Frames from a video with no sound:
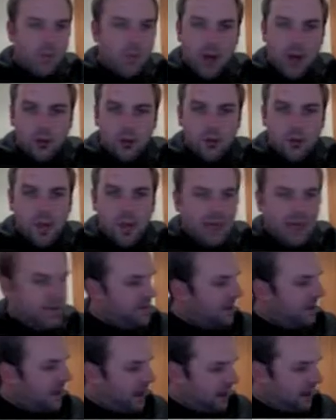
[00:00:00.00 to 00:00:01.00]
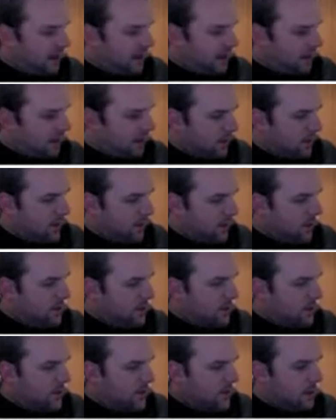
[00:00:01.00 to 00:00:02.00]
my hood bass here
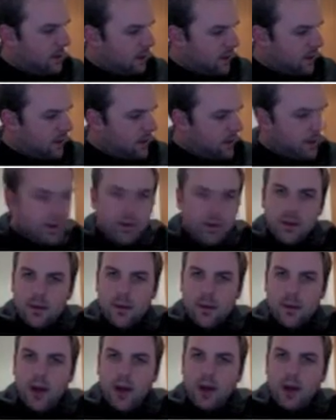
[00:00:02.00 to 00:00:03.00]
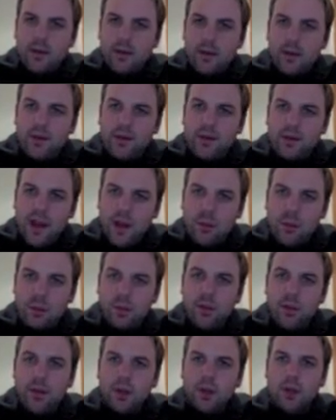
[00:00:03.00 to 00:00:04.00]
that I've
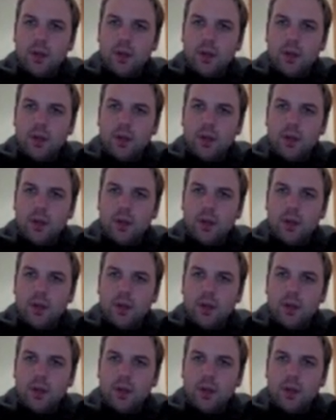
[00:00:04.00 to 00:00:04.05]
sampled,